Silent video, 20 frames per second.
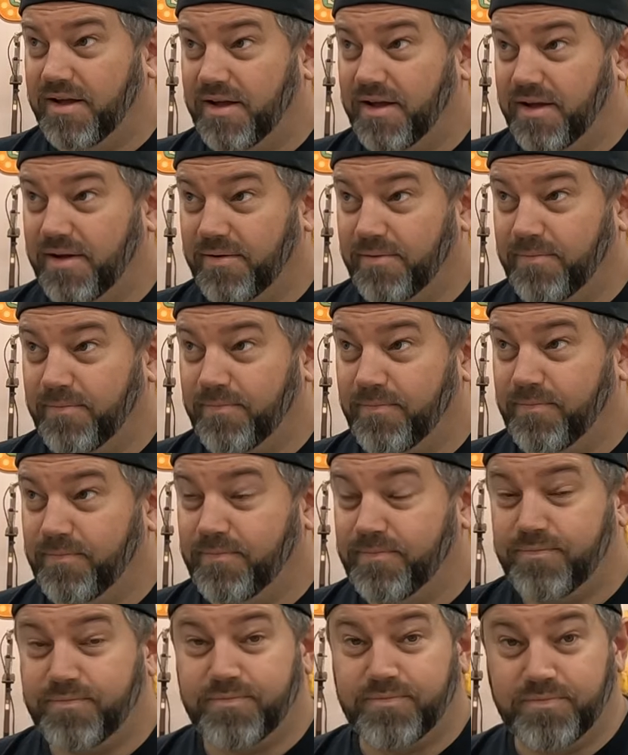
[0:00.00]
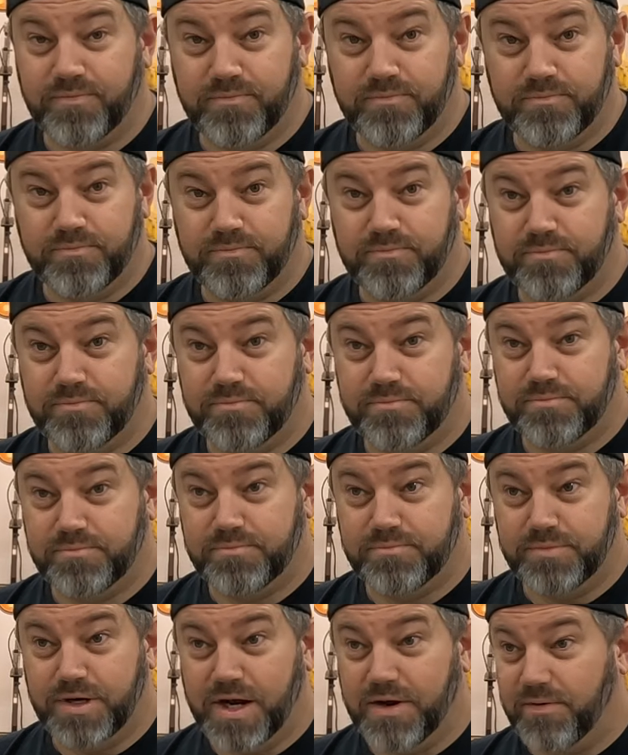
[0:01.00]

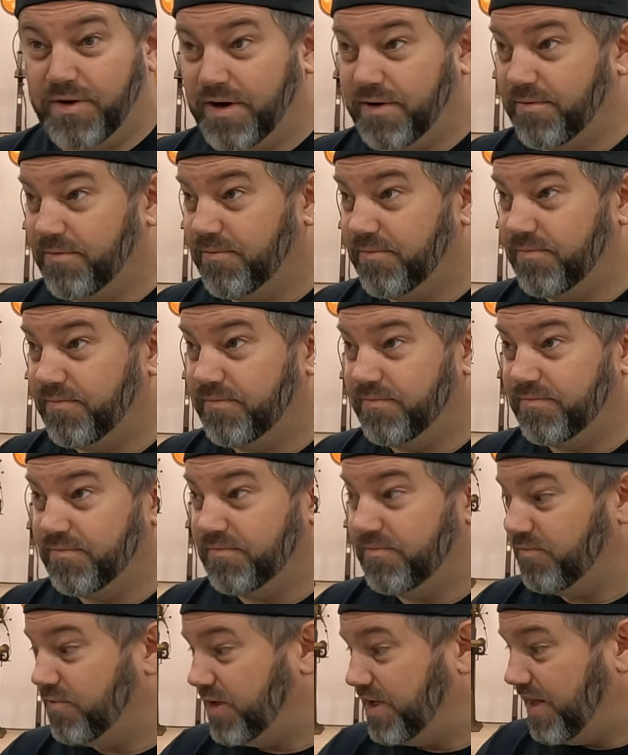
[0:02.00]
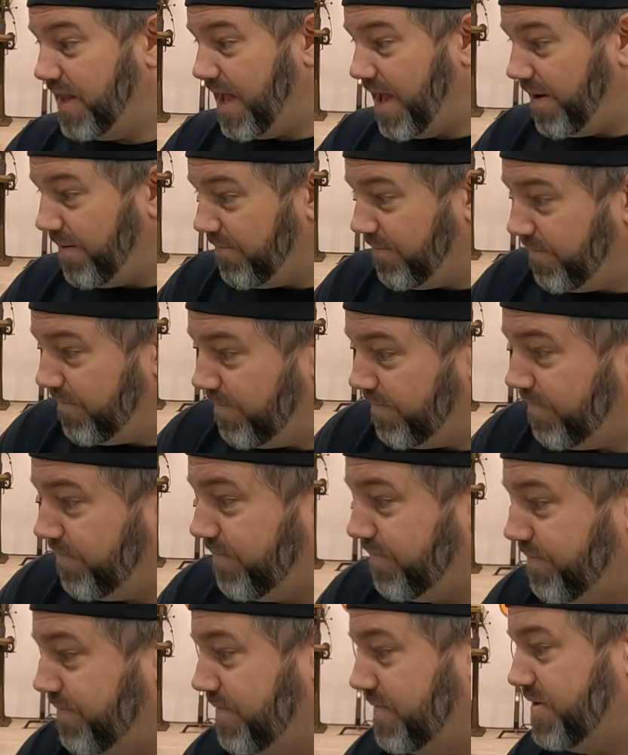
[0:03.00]
But anyway, we did that.
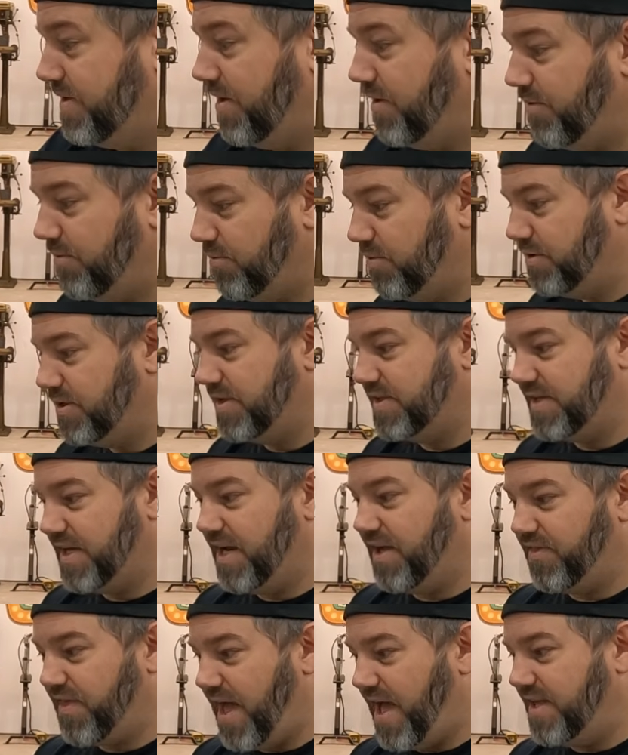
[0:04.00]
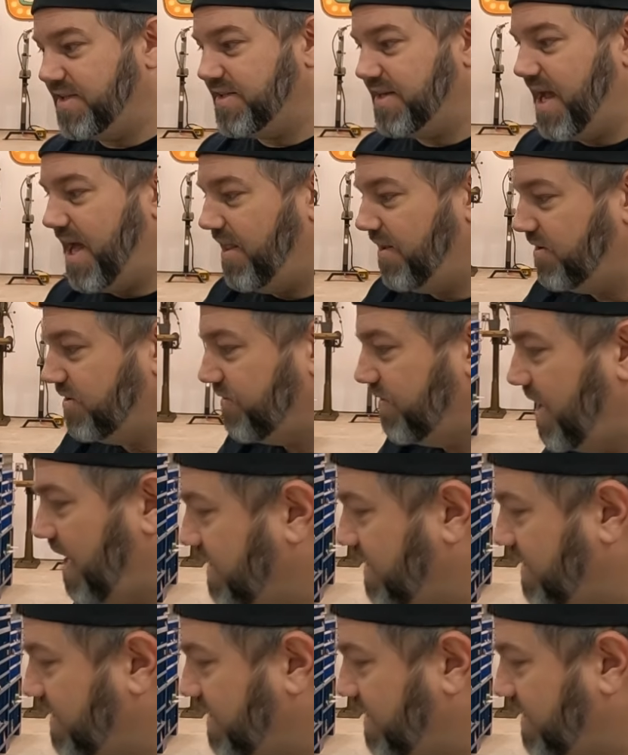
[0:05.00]
So we'll just say $1,000 for